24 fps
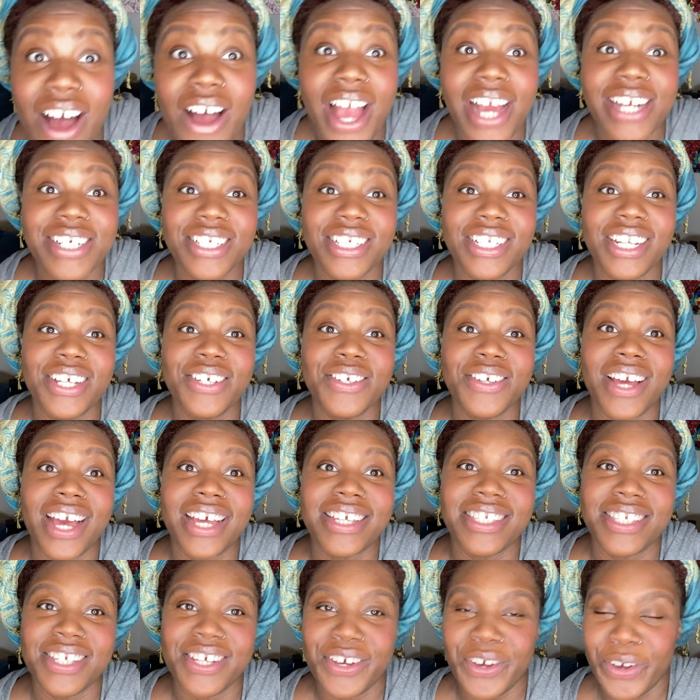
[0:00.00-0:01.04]
actually let you
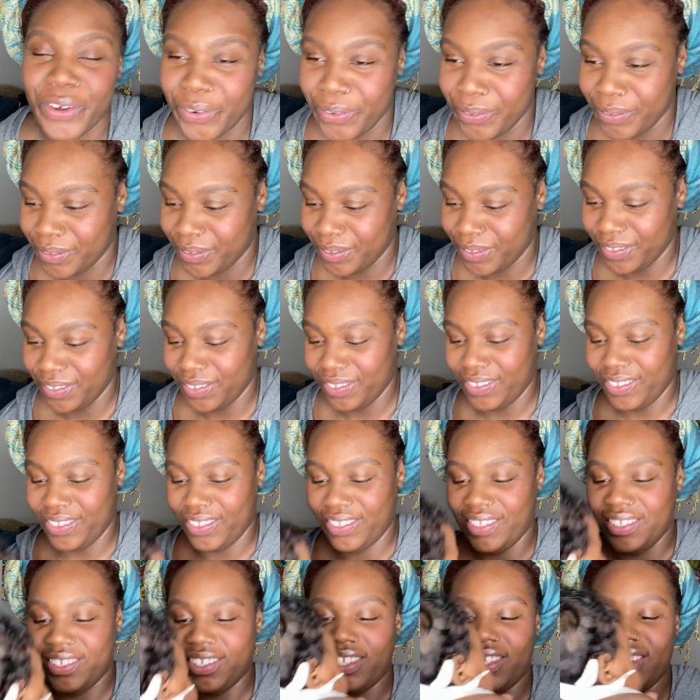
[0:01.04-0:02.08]
guys see her.
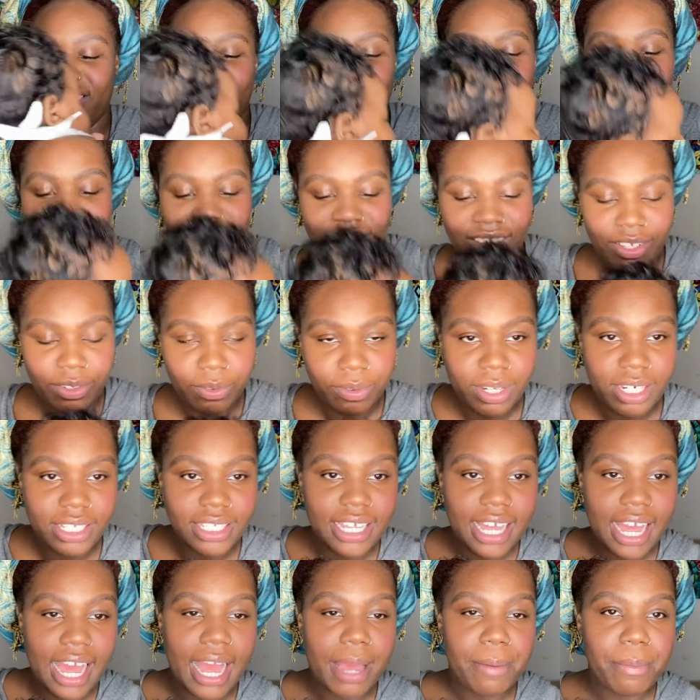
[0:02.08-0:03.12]
Want to
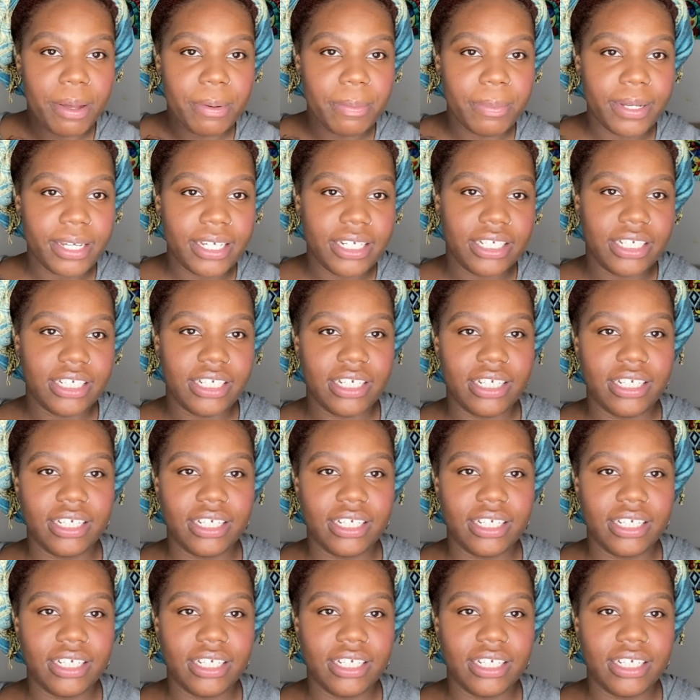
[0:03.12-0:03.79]
say hi, Mamash?